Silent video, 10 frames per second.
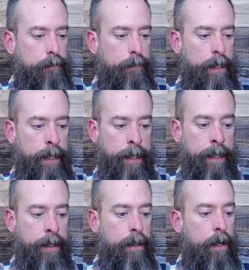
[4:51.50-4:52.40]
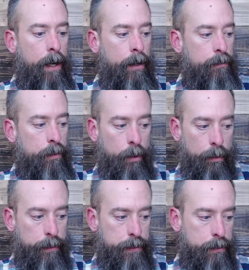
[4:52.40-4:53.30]
He
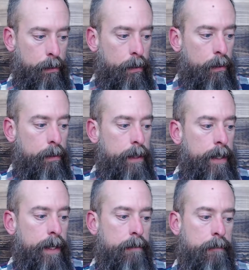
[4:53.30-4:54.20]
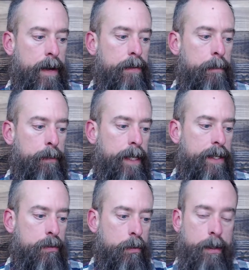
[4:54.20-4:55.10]
unrolled the scroll and found the
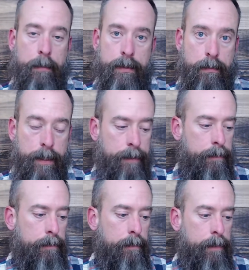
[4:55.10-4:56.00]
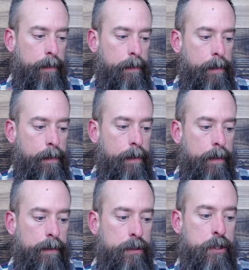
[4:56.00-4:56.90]
place where it was written,
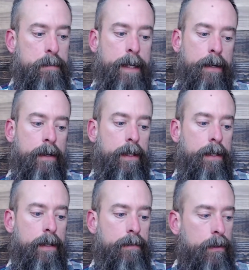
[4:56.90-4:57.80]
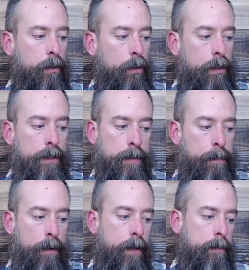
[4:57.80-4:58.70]
"The Spirit of the Lord is
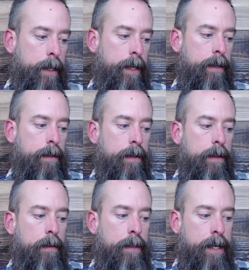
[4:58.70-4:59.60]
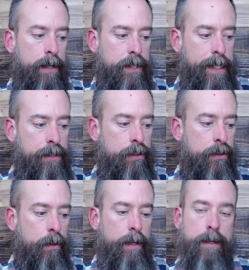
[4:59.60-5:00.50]
upon me, because he has
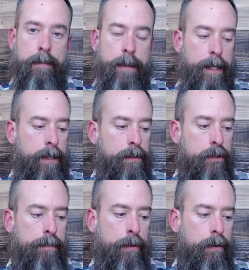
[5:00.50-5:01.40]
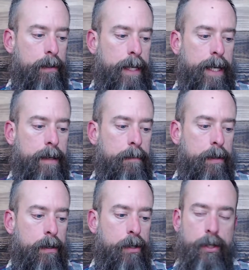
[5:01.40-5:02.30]
anointed me to proclaim
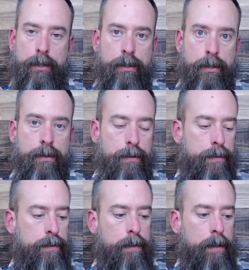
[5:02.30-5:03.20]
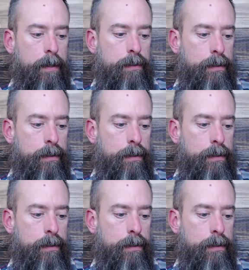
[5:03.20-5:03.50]
good news to the